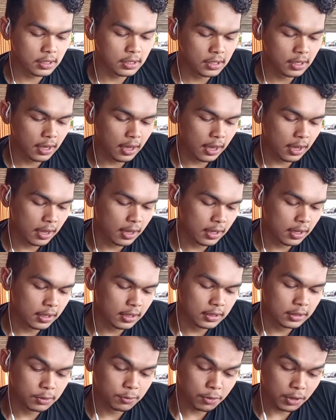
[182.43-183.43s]

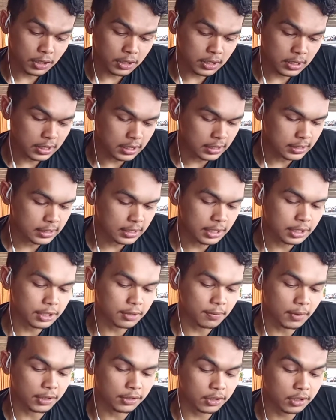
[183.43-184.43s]
20
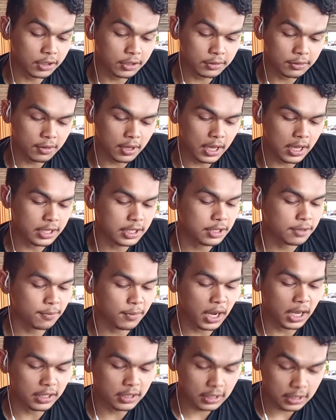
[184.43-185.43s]

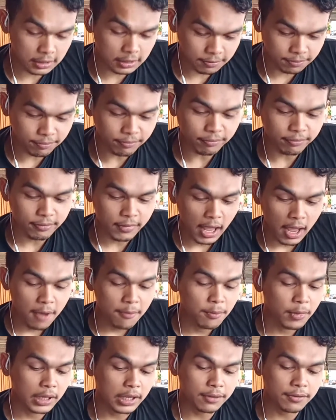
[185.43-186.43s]
centimeter each
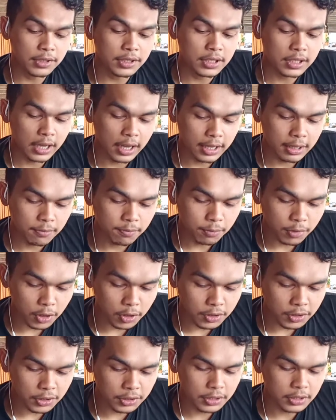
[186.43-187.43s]
mating.
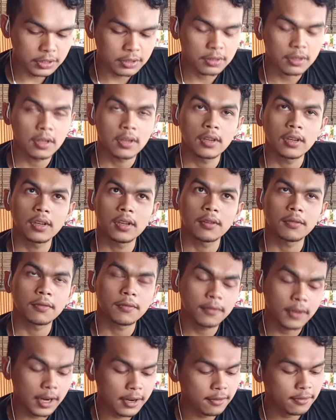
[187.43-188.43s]
Betta fish can
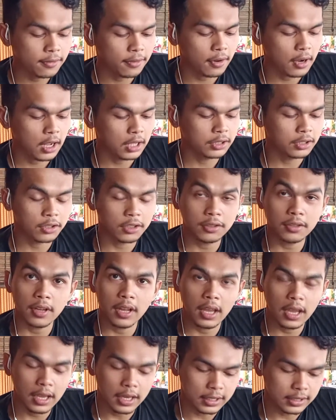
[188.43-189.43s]
produce
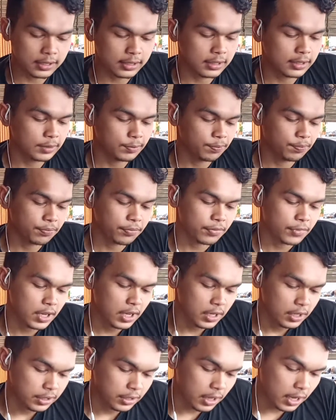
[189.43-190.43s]
500
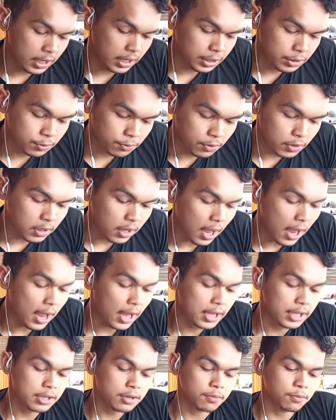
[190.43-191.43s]
eggs.
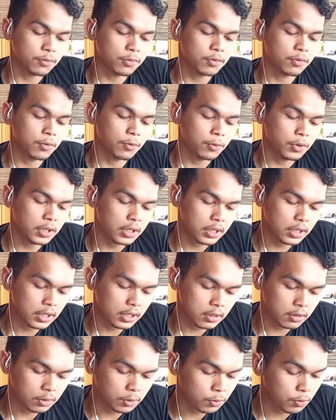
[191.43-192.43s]
The eggs will hatch
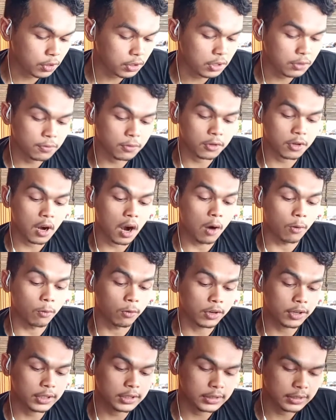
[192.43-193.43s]
within
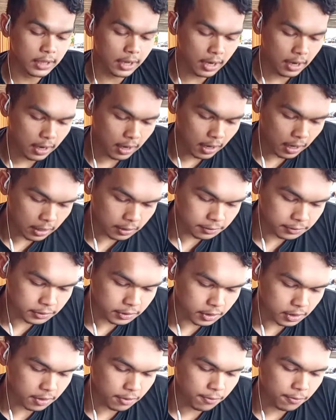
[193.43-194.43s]
24 hours
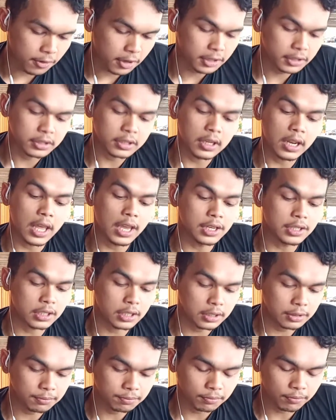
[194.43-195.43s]
after
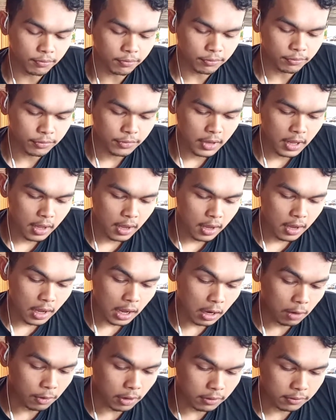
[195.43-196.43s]
fertilization.
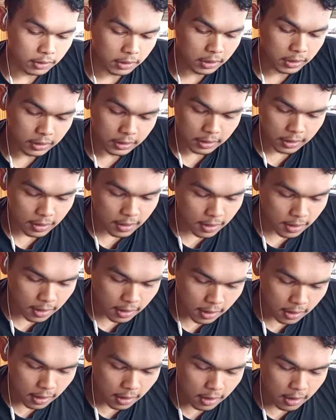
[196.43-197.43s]

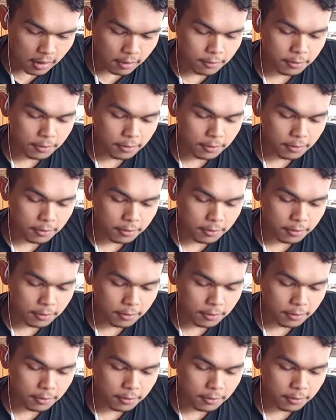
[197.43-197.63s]
However,